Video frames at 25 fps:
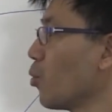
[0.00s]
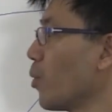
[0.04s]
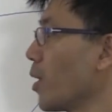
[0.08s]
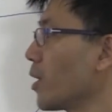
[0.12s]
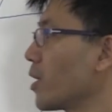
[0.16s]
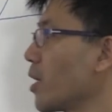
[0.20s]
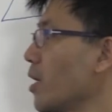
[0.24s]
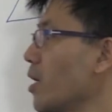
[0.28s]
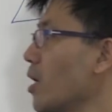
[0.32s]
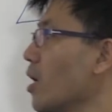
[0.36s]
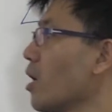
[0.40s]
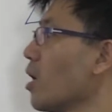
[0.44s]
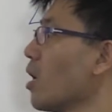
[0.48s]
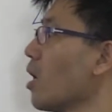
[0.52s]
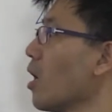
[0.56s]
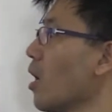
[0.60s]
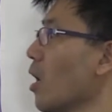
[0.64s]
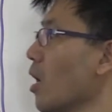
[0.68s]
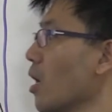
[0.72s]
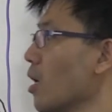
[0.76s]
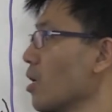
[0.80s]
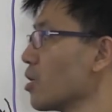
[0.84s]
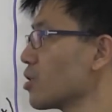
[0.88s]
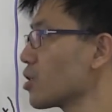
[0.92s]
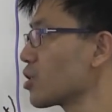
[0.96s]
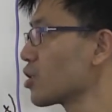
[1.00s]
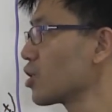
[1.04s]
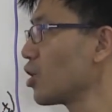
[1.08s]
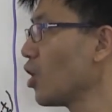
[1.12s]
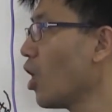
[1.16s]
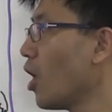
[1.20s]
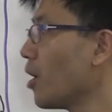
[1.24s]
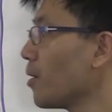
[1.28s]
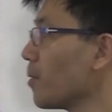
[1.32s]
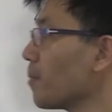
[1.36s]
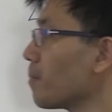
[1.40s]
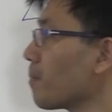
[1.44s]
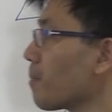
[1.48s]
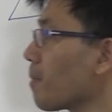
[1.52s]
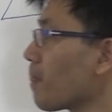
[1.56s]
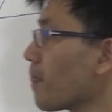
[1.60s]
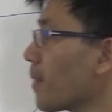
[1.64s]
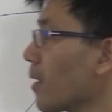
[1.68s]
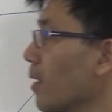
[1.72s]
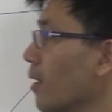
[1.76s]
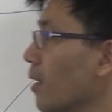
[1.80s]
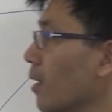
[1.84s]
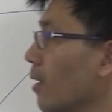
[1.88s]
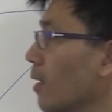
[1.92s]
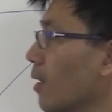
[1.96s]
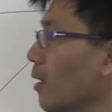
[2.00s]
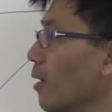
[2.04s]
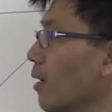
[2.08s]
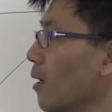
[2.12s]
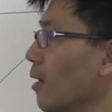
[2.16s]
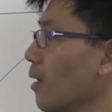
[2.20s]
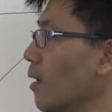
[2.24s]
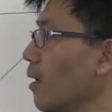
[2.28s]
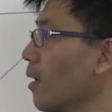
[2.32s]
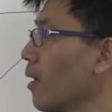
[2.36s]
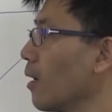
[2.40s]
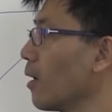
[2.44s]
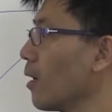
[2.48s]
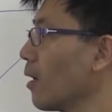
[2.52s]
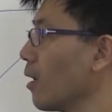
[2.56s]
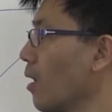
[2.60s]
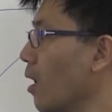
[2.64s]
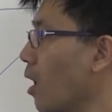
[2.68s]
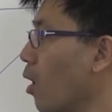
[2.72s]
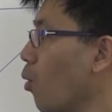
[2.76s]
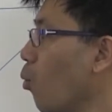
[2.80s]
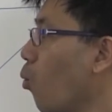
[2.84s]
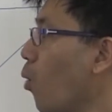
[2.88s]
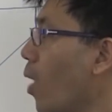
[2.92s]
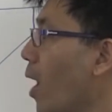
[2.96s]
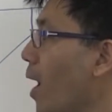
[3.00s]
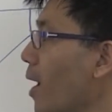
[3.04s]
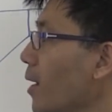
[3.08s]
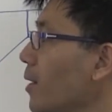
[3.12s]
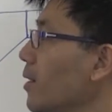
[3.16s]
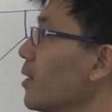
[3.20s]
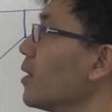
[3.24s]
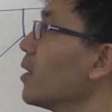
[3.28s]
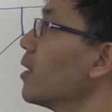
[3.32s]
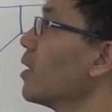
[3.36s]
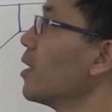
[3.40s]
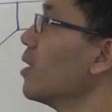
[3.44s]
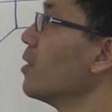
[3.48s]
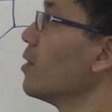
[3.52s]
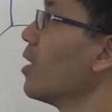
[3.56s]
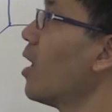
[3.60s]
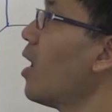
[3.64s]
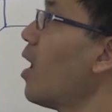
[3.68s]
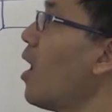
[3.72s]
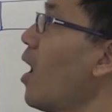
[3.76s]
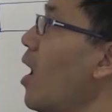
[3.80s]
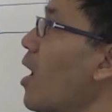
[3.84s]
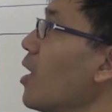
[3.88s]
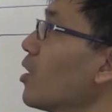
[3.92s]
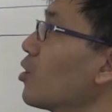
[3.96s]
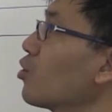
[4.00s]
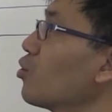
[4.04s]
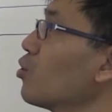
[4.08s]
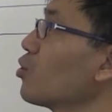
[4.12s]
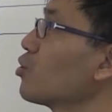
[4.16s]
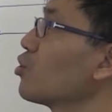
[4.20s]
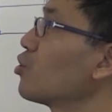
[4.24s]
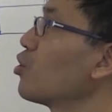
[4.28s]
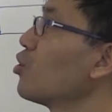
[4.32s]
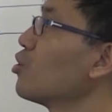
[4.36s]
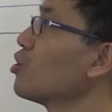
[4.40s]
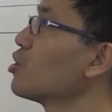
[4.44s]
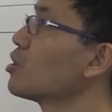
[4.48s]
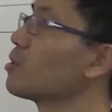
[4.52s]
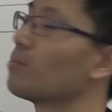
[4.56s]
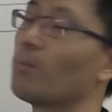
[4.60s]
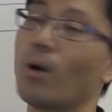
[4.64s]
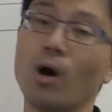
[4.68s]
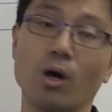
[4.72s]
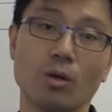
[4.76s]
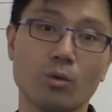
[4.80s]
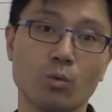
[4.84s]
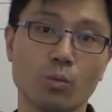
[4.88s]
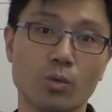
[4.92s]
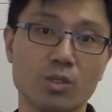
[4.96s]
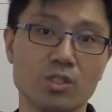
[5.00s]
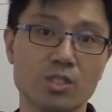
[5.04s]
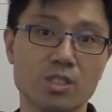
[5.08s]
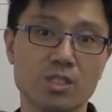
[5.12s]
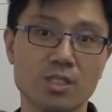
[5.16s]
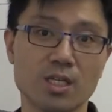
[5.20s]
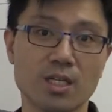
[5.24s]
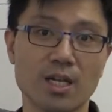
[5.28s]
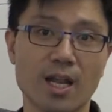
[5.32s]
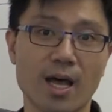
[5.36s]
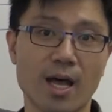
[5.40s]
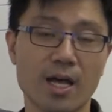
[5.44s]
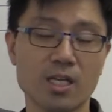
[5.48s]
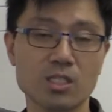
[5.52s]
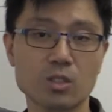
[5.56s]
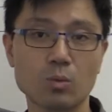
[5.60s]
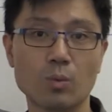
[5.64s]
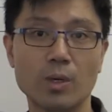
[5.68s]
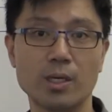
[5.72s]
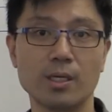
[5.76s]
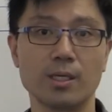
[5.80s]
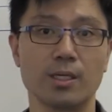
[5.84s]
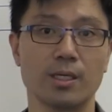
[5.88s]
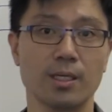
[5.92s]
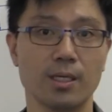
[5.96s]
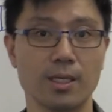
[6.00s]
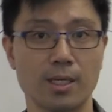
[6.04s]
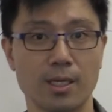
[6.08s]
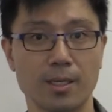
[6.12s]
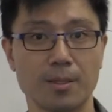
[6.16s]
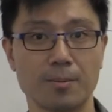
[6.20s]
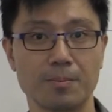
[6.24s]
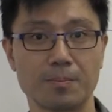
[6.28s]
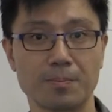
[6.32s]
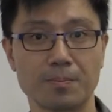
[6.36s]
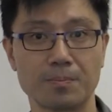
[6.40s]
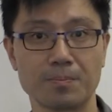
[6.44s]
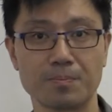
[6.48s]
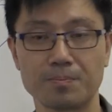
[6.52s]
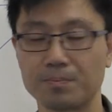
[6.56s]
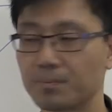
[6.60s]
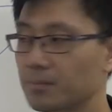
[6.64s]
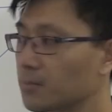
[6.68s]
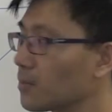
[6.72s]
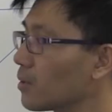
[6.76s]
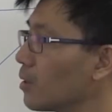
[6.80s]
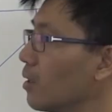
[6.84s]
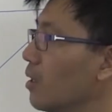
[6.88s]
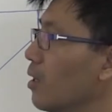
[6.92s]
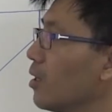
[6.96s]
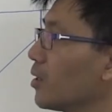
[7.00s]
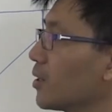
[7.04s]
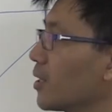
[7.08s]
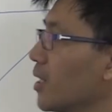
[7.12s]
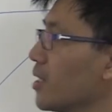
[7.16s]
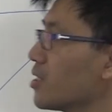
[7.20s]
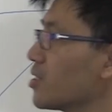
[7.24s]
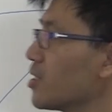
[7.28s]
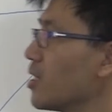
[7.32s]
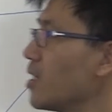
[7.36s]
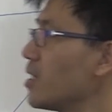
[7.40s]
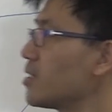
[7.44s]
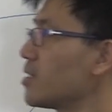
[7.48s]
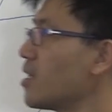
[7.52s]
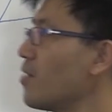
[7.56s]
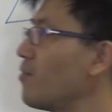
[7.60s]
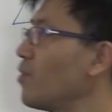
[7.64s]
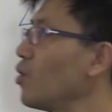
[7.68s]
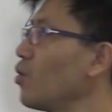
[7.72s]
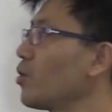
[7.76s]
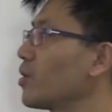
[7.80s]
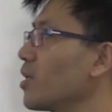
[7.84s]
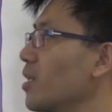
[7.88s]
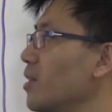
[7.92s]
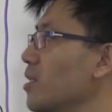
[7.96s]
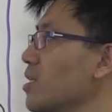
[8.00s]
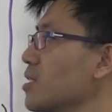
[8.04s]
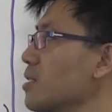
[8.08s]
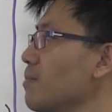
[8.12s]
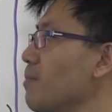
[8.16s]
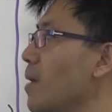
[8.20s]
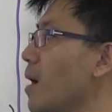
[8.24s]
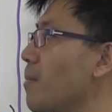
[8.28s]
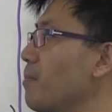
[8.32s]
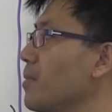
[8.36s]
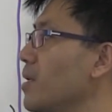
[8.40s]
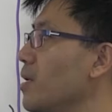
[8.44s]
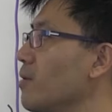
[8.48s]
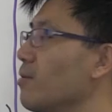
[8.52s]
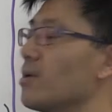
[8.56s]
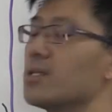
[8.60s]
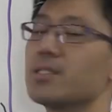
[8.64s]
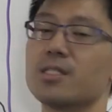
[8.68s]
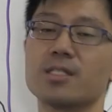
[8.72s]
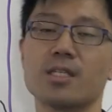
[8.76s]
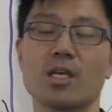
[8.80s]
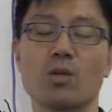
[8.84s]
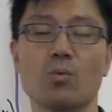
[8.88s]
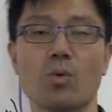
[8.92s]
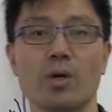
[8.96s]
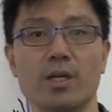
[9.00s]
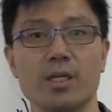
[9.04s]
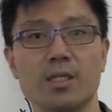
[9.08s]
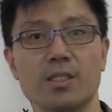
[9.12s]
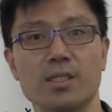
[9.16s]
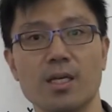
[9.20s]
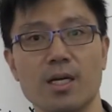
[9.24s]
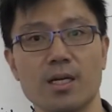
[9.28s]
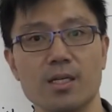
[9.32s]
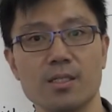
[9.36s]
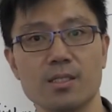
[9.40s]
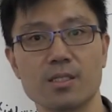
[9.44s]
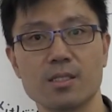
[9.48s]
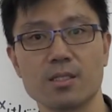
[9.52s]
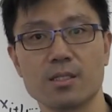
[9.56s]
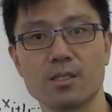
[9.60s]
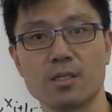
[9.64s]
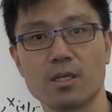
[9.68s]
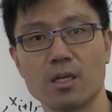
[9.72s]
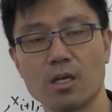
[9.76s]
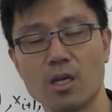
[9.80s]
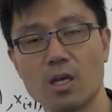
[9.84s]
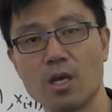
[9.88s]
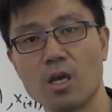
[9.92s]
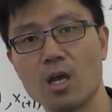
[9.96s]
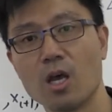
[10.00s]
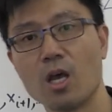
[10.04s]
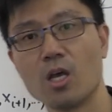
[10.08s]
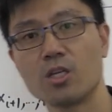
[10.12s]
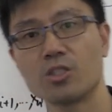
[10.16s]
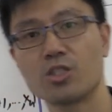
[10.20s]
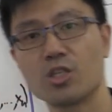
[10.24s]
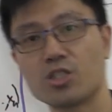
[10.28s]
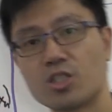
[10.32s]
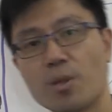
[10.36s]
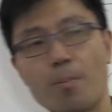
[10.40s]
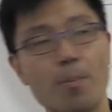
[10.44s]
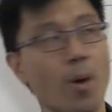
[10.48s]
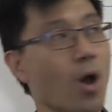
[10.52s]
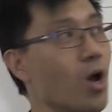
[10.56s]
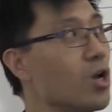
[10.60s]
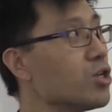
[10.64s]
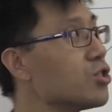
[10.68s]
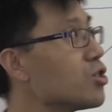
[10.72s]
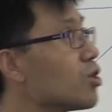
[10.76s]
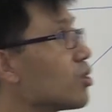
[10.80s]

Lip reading: we're going to slot a 1 in the I equals 2 spot, which is the last one here. Okay, so let's have a look at this map here and see what it does. So suppose